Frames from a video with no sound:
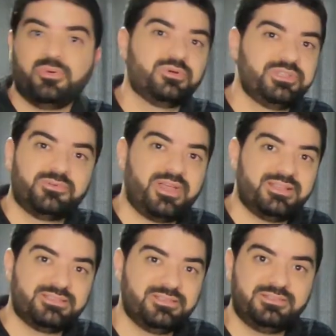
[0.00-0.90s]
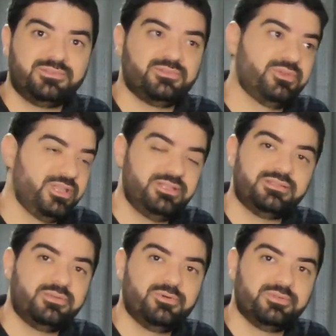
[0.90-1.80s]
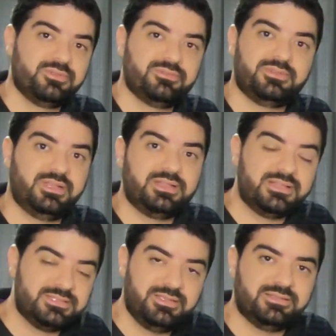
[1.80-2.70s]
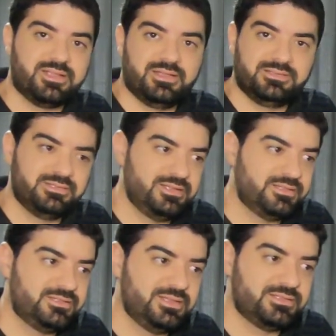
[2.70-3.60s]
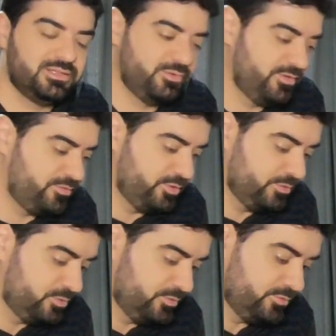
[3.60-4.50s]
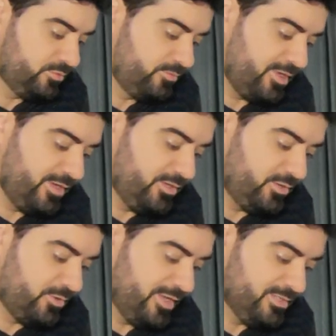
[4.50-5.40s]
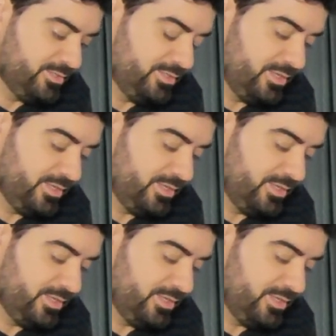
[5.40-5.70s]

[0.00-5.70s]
pour the resin, hit the button, and that's it, guys. That's the way for you to find your resin